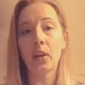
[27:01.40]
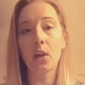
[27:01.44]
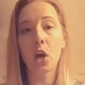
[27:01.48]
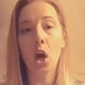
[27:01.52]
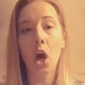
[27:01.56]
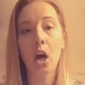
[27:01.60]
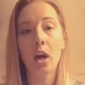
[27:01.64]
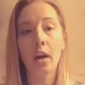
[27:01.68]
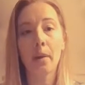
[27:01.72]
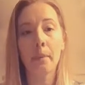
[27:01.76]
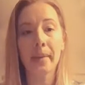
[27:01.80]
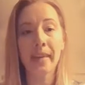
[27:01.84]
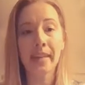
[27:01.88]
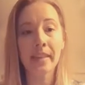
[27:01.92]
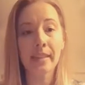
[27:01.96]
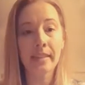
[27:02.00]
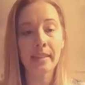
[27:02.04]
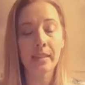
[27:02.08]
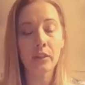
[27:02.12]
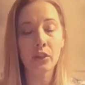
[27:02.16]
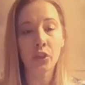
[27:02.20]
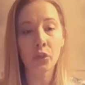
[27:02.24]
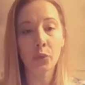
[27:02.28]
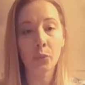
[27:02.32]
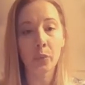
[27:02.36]
a karmic
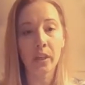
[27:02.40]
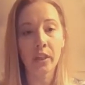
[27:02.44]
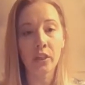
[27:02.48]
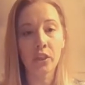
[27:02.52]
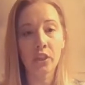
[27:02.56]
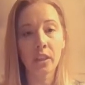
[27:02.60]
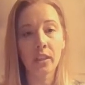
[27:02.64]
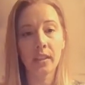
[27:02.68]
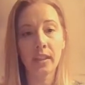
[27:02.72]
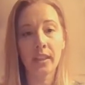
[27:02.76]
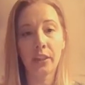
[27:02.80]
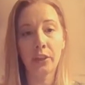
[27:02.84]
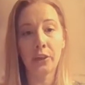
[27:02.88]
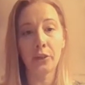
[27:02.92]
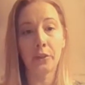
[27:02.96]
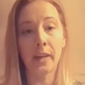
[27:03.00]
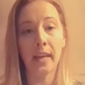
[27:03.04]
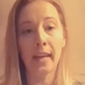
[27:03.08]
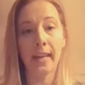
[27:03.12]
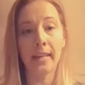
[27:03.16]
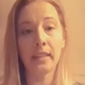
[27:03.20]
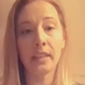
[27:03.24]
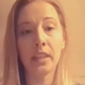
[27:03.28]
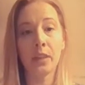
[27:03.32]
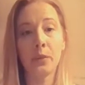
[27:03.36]
situation that you're
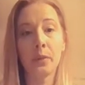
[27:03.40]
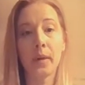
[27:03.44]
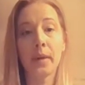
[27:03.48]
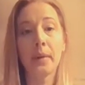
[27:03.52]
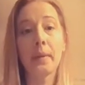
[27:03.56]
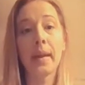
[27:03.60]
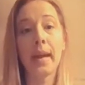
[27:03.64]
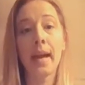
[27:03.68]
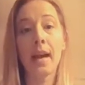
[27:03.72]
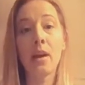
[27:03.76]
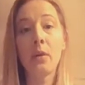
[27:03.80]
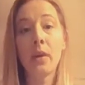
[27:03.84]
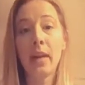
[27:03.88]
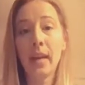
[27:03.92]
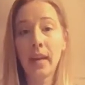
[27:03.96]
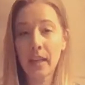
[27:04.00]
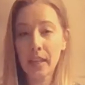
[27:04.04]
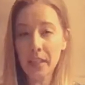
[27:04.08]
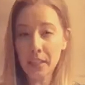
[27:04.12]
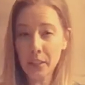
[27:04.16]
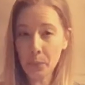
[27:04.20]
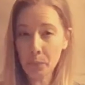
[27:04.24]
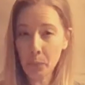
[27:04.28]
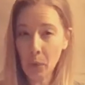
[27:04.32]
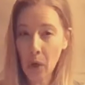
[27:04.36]
ending right now,
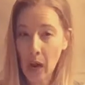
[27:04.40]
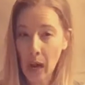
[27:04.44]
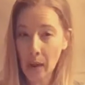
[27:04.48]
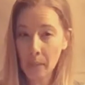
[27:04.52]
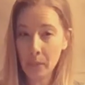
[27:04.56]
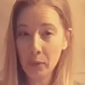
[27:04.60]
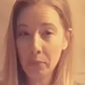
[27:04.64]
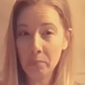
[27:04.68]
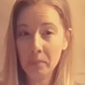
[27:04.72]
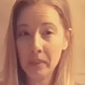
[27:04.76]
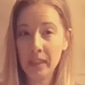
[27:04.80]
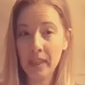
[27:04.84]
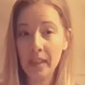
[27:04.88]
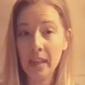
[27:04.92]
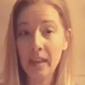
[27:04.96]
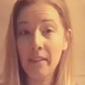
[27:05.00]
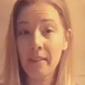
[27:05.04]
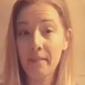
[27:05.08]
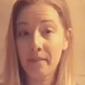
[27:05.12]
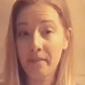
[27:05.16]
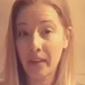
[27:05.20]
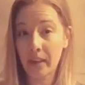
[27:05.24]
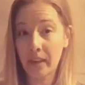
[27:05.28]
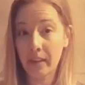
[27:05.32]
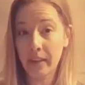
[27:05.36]
it's probably
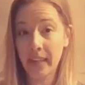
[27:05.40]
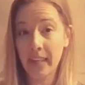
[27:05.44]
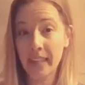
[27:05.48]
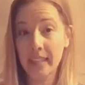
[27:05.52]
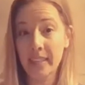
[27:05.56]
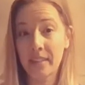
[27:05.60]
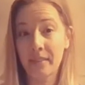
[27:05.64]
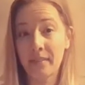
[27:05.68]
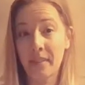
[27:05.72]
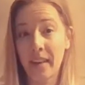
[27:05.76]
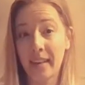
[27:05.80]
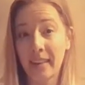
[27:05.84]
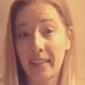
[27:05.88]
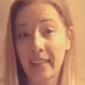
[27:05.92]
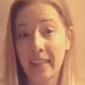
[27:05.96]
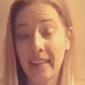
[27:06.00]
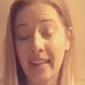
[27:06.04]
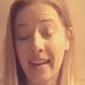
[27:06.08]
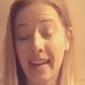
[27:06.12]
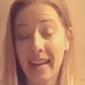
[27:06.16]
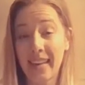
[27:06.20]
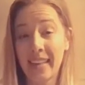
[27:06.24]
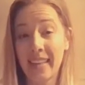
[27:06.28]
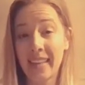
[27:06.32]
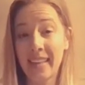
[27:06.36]
very divinely
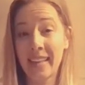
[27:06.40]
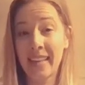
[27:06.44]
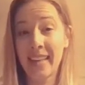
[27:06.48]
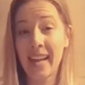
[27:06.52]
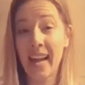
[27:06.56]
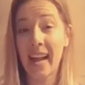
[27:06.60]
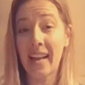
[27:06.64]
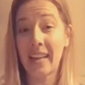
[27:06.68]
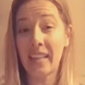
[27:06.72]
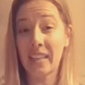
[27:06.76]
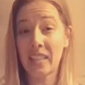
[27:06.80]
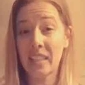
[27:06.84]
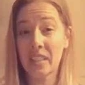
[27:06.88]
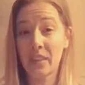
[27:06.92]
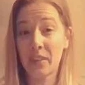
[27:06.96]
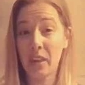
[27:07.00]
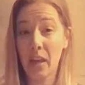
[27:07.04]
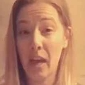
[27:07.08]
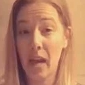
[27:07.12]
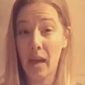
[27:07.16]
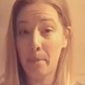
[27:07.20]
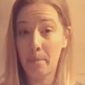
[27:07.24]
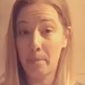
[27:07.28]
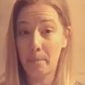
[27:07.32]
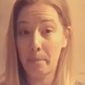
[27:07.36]
guided, and it's
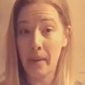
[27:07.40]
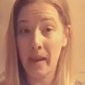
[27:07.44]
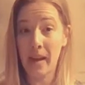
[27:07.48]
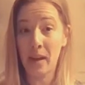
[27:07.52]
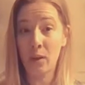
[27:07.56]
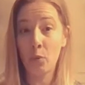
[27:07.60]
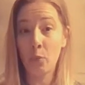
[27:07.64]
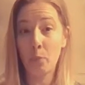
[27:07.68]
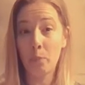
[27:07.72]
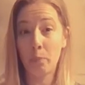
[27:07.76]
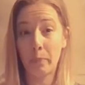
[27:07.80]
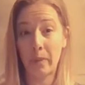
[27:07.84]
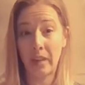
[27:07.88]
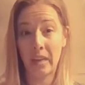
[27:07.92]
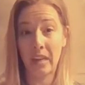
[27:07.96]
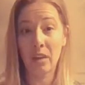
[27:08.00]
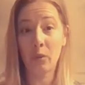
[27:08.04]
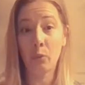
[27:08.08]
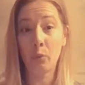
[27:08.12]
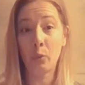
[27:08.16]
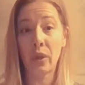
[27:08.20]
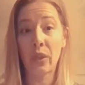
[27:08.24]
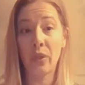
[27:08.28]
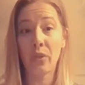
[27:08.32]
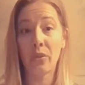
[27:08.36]
about
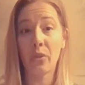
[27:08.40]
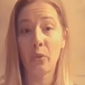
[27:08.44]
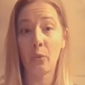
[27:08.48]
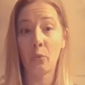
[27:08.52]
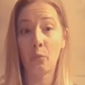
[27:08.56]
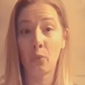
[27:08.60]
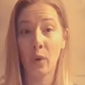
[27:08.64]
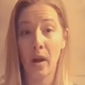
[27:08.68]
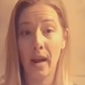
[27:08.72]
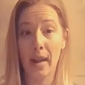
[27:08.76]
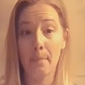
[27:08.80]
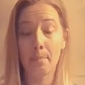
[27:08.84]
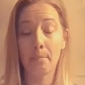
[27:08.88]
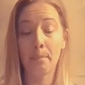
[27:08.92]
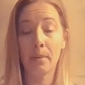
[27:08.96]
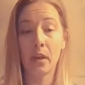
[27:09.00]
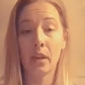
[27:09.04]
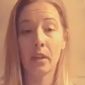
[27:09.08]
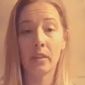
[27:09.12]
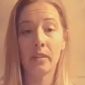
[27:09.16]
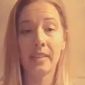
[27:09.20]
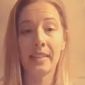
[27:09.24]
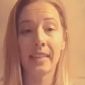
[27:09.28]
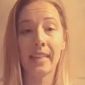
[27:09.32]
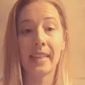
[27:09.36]
being with the right
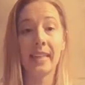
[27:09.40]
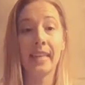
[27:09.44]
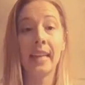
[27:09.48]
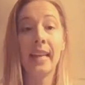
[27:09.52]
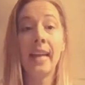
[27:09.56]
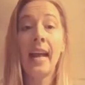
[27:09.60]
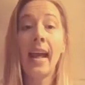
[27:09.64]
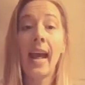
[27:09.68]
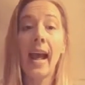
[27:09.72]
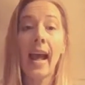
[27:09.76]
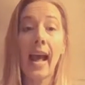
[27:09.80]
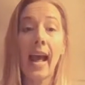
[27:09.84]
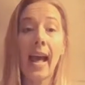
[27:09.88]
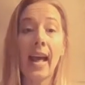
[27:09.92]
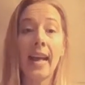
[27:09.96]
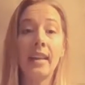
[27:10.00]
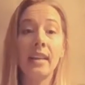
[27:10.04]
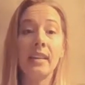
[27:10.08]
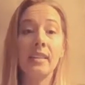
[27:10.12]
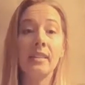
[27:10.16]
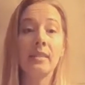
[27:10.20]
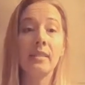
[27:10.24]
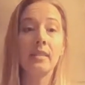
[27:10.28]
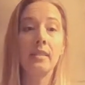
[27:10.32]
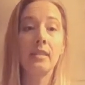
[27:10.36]
person. And
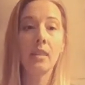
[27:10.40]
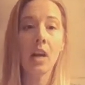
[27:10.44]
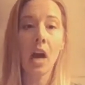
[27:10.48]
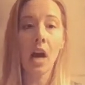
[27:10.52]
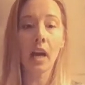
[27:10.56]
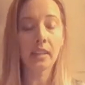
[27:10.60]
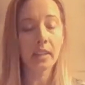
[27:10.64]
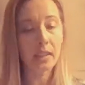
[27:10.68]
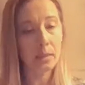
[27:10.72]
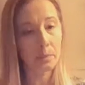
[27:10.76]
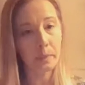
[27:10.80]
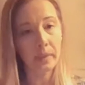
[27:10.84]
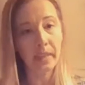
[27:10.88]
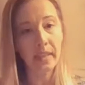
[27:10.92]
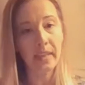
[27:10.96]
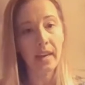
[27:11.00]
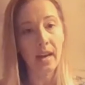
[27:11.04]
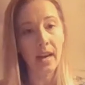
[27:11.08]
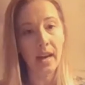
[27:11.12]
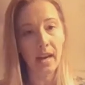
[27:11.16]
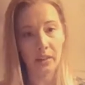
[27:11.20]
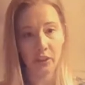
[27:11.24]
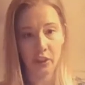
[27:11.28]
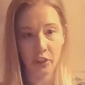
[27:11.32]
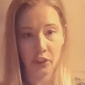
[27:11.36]
it's not to
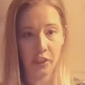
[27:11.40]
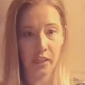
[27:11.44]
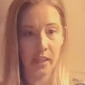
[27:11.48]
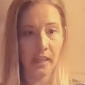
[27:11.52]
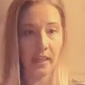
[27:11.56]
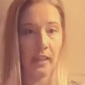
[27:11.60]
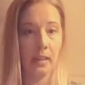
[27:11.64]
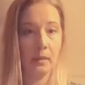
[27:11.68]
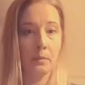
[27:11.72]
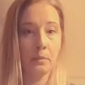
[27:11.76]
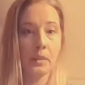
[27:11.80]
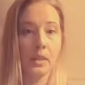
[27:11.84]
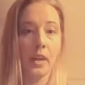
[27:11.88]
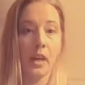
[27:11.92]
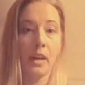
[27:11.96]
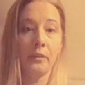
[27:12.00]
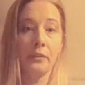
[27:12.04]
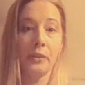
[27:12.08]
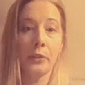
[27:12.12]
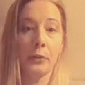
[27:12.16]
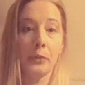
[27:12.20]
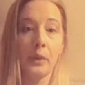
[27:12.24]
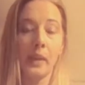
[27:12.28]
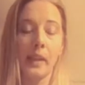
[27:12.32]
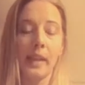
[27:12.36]
be ashamed of
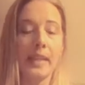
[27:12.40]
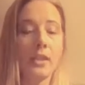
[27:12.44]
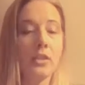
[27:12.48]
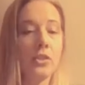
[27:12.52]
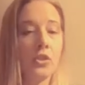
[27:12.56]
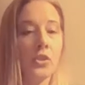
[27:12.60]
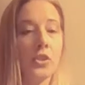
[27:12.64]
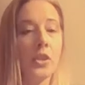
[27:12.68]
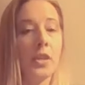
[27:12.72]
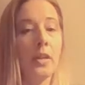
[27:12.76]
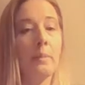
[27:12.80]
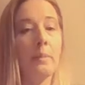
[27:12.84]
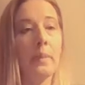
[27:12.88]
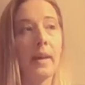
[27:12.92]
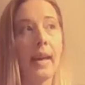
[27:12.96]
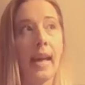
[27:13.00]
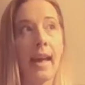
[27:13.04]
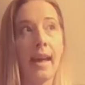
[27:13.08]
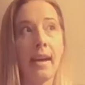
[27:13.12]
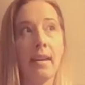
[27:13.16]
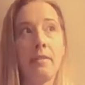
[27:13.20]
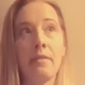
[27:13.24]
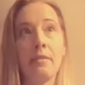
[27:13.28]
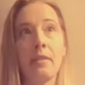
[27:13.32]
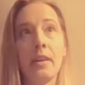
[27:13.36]
your relationship.
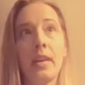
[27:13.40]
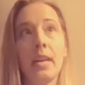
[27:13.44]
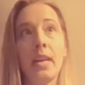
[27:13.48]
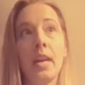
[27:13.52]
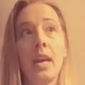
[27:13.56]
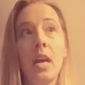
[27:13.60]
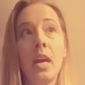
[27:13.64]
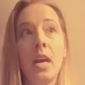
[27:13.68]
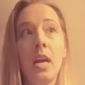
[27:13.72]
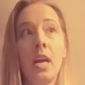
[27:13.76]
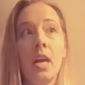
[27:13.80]
Every